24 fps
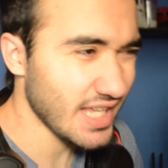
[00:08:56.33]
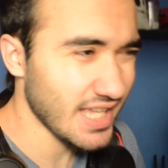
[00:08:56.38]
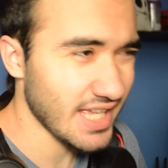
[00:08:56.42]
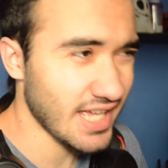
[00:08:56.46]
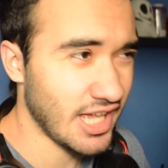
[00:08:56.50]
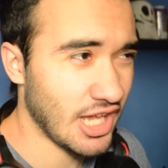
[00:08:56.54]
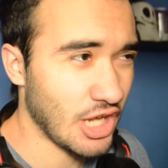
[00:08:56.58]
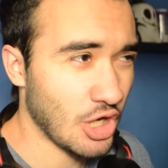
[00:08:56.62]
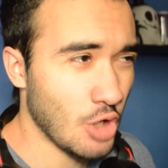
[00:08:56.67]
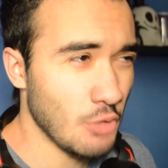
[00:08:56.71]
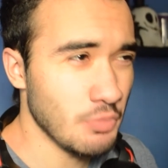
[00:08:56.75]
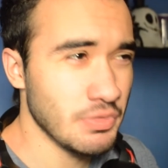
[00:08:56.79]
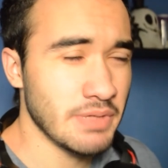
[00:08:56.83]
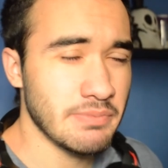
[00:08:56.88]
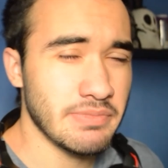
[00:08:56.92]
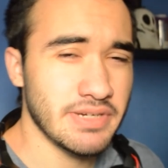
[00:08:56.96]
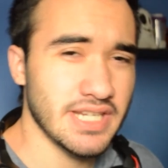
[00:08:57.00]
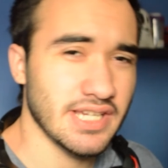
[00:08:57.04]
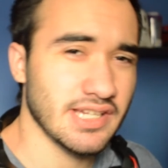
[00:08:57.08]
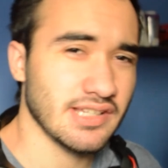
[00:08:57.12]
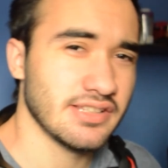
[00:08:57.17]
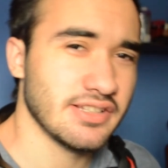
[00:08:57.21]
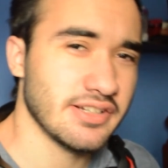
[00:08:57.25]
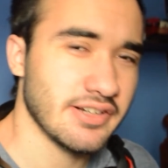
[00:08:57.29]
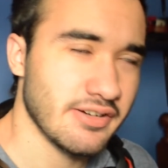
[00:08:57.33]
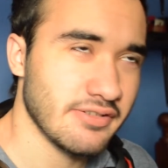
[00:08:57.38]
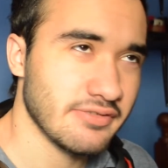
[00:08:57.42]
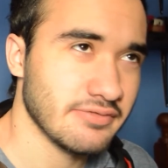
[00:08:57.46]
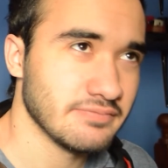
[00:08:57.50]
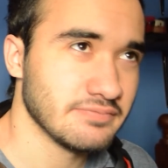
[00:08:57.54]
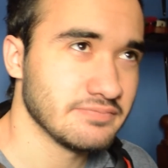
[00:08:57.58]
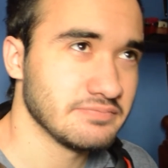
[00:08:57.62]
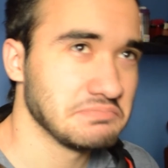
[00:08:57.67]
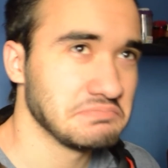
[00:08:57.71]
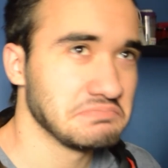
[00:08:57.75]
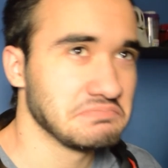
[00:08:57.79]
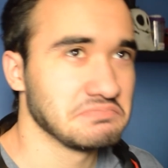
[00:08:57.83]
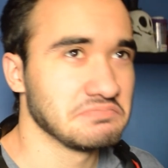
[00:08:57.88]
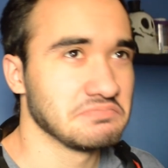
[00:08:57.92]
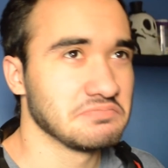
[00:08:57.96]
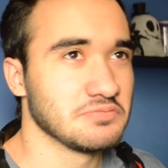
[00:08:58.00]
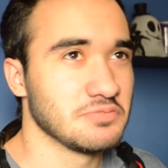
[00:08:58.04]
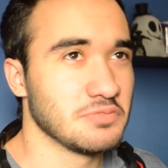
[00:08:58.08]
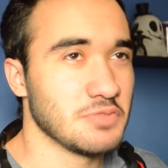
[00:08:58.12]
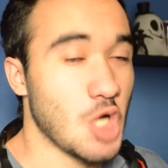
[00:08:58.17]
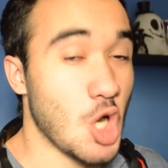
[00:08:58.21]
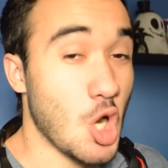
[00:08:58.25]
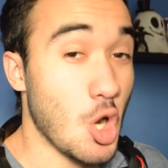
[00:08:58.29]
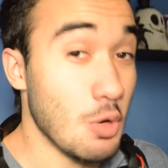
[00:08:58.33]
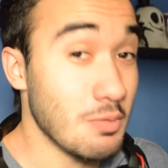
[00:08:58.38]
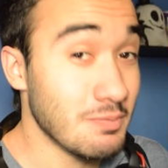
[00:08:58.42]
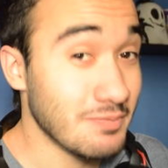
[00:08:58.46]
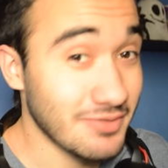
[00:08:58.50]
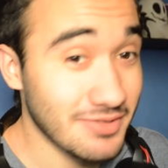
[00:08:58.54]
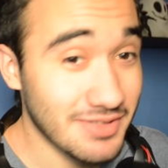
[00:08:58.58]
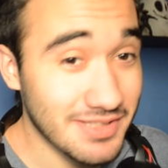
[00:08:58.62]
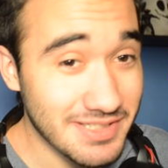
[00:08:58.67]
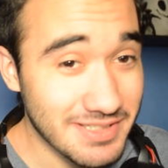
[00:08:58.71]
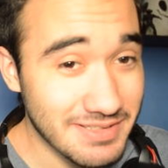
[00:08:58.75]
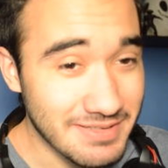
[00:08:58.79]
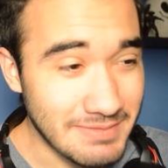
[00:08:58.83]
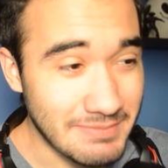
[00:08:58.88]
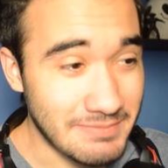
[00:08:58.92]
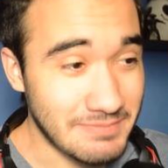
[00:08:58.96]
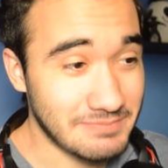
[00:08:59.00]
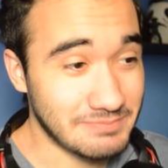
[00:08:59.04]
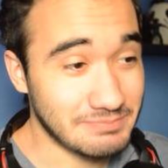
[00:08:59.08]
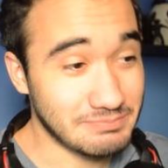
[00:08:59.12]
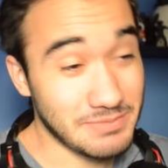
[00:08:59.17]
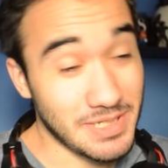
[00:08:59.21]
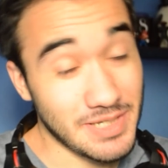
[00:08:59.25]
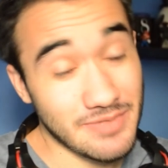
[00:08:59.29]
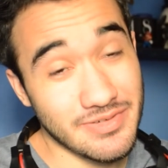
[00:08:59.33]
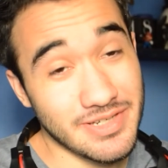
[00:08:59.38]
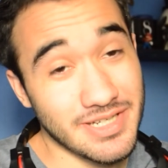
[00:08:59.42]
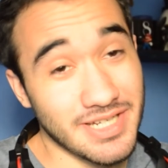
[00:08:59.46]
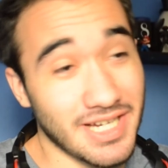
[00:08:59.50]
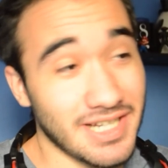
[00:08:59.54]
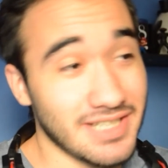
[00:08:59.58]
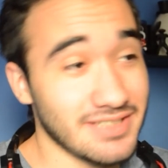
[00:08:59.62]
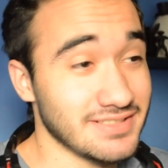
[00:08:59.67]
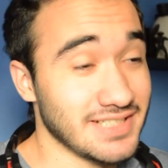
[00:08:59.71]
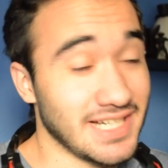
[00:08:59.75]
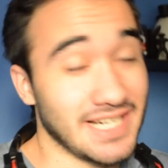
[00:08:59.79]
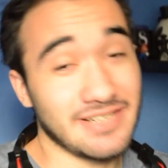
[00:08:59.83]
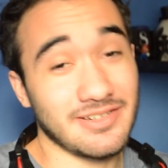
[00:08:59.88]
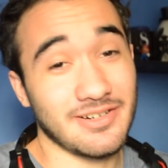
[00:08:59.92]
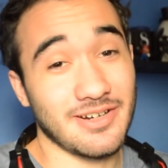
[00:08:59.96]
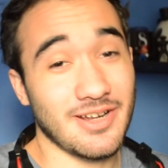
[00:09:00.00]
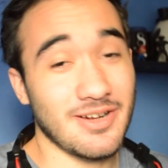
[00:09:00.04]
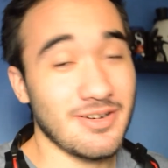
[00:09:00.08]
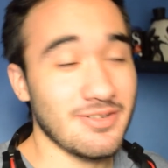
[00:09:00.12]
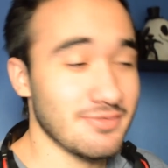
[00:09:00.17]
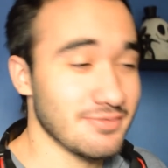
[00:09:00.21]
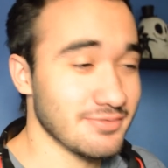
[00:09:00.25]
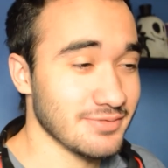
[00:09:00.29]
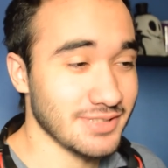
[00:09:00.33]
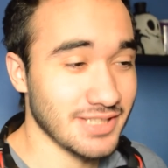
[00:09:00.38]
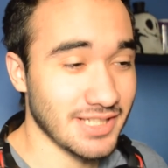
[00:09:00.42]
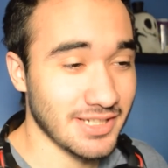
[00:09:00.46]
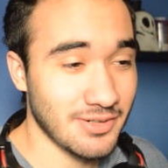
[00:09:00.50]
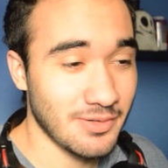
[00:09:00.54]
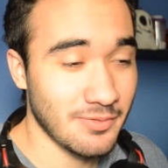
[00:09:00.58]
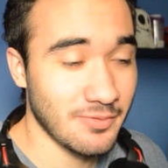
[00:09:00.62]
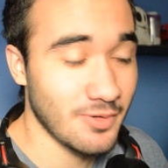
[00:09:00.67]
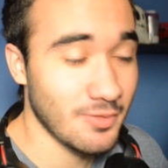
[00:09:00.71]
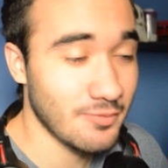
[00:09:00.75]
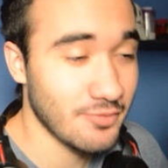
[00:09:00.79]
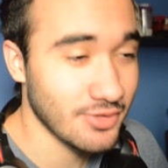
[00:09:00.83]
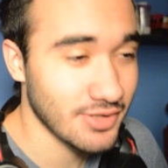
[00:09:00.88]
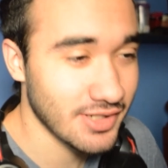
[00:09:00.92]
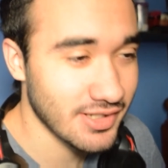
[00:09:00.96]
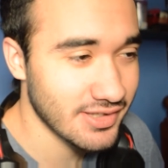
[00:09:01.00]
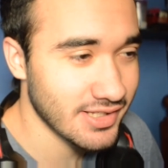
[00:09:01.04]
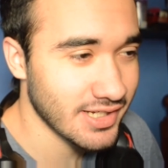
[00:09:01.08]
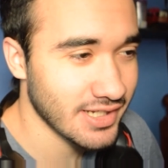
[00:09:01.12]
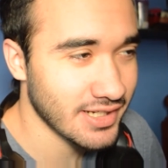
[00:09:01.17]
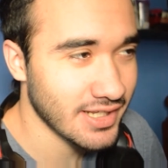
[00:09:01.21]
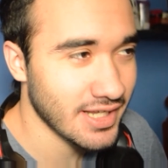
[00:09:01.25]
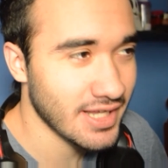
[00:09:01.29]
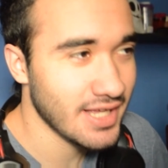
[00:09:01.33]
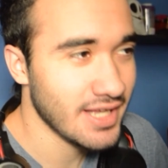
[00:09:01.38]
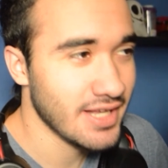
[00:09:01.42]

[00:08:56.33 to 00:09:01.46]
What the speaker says: I hope that made it clear. Hopefully, maybe not, I don't know. Well, hopefully it did.